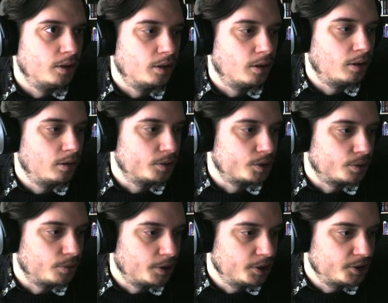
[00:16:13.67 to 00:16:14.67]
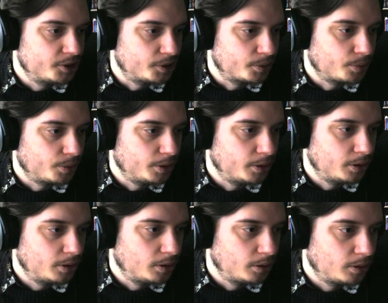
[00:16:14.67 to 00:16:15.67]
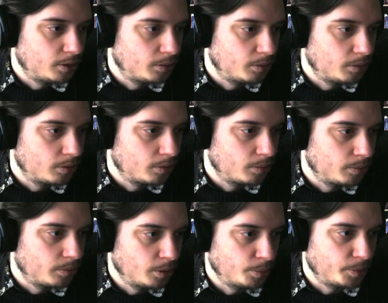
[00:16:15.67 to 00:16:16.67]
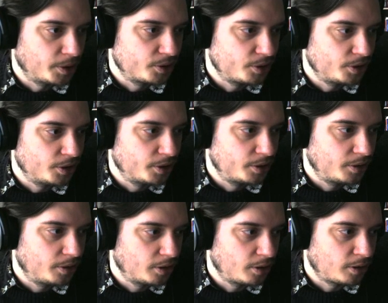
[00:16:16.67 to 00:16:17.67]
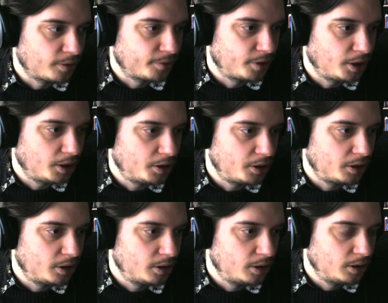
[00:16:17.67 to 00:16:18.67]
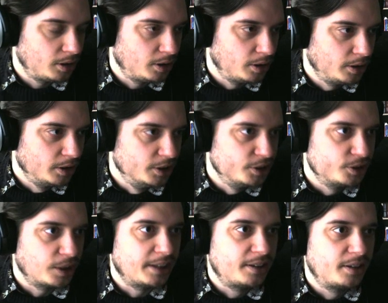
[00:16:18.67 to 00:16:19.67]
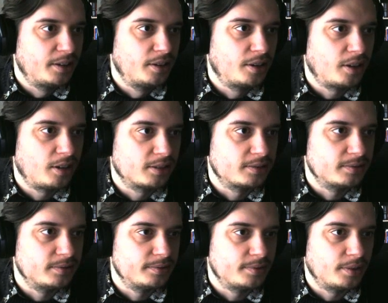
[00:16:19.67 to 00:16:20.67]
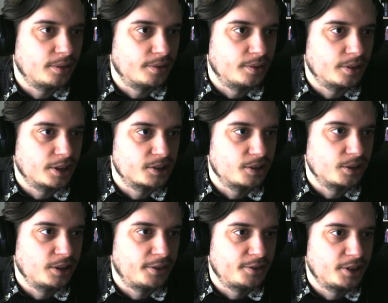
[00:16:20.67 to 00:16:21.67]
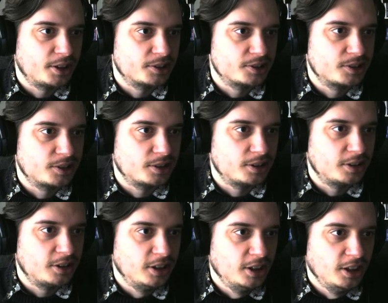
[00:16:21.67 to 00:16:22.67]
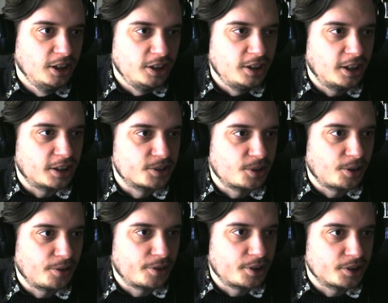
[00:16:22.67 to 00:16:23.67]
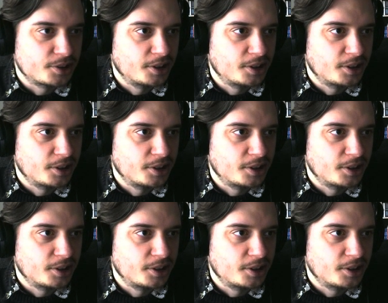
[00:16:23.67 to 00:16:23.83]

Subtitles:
Oh, so it is this one. I'm gonna turn it off here. So I thought, let's look dev test. Yeah, sorry for this.